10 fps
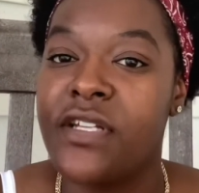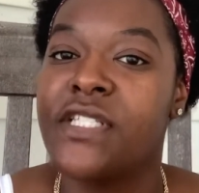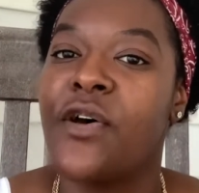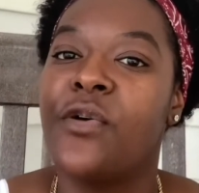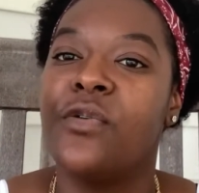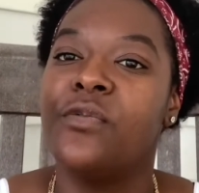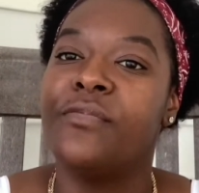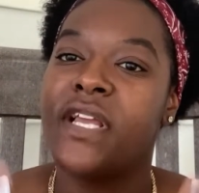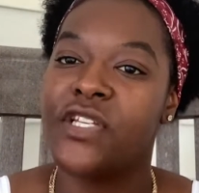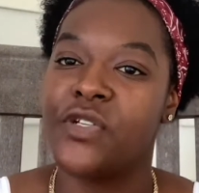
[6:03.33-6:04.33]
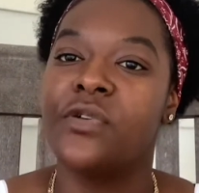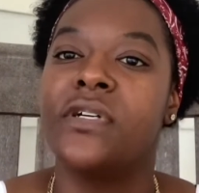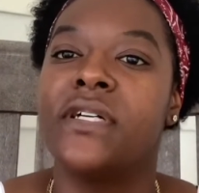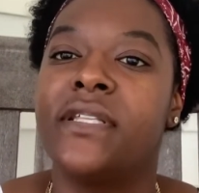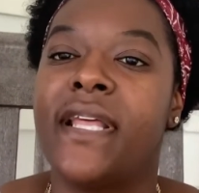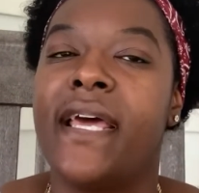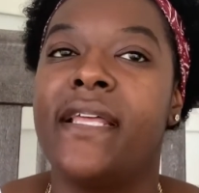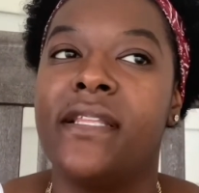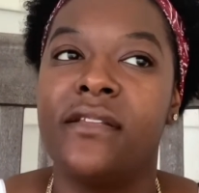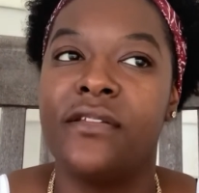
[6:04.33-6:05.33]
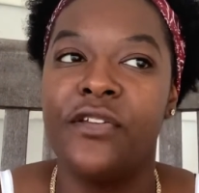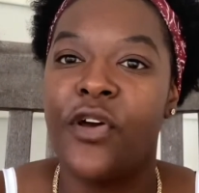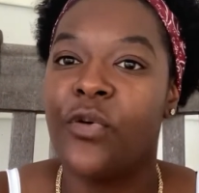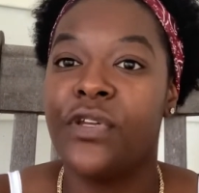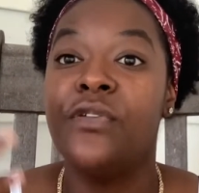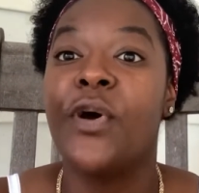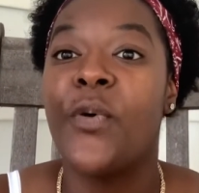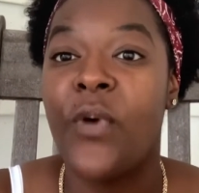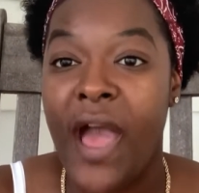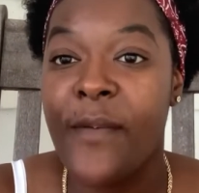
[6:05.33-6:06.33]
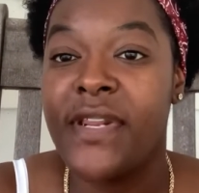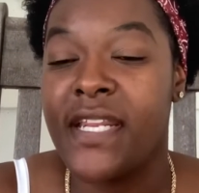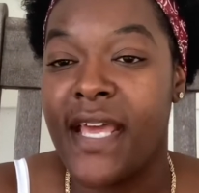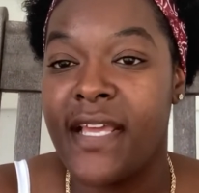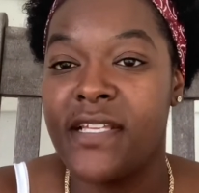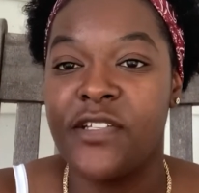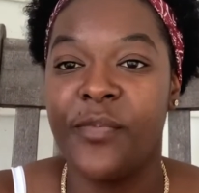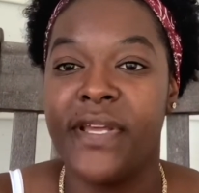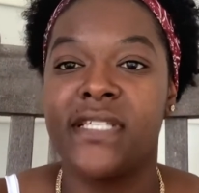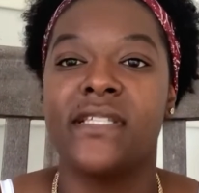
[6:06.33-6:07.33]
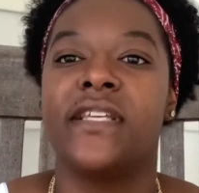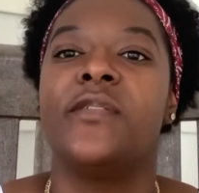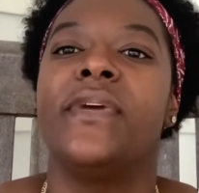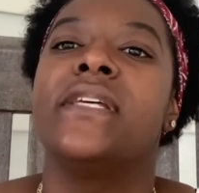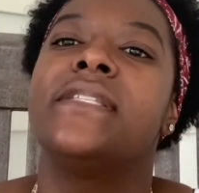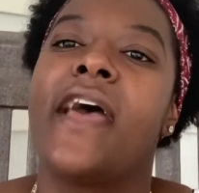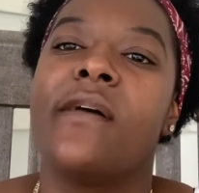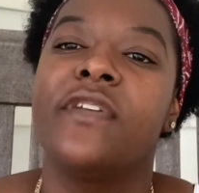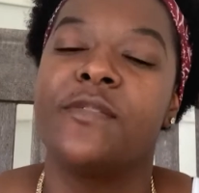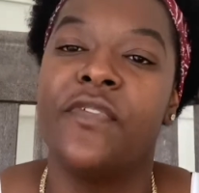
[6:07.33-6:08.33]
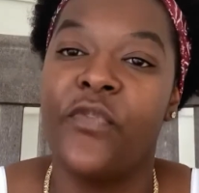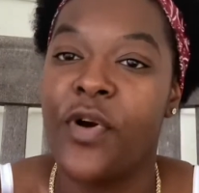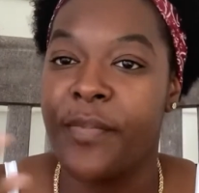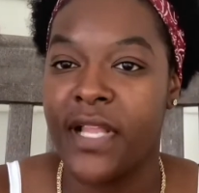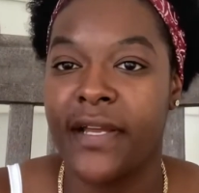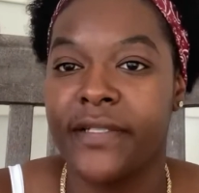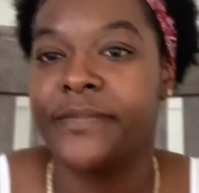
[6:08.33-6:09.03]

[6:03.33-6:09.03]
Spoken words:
So make sure that you know how many days your business need to be established before applying.